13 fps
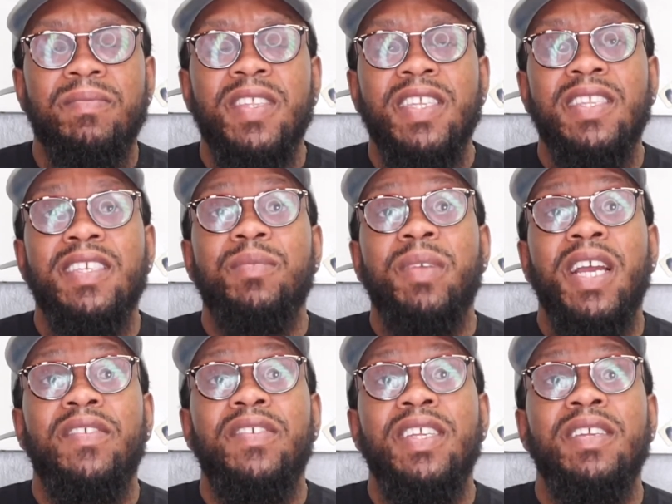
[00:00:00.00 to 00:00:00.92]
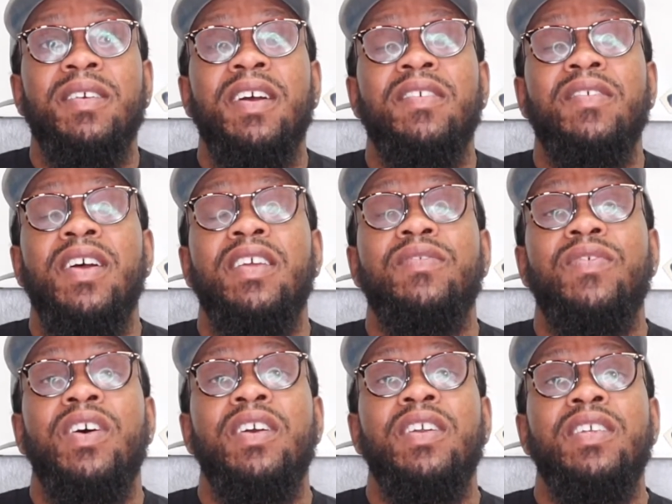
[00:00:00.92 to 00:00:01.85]
disparity as
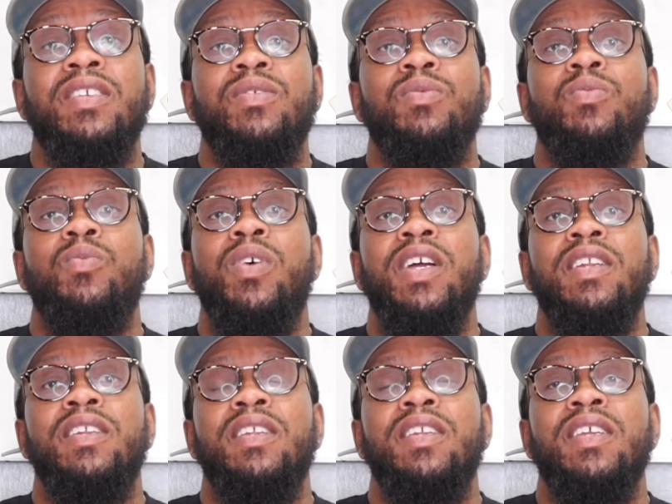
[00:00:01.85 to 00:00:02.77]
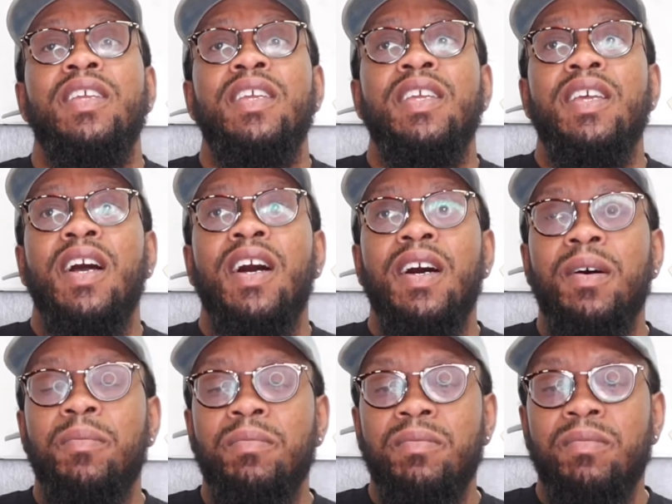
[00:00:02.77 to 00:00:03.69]
far as what, you
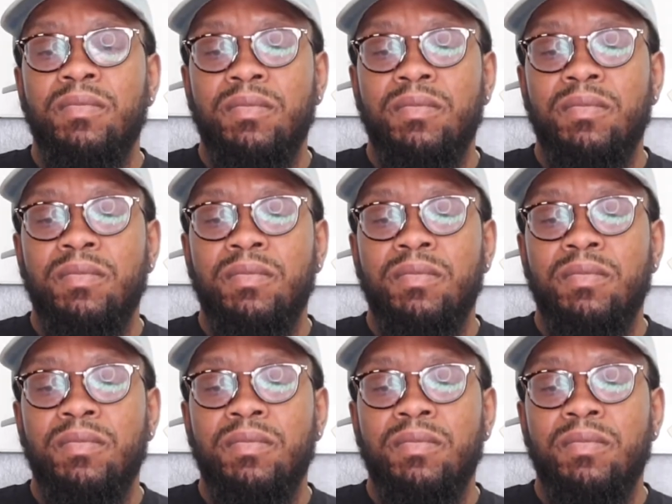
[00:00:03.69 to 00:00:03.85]
know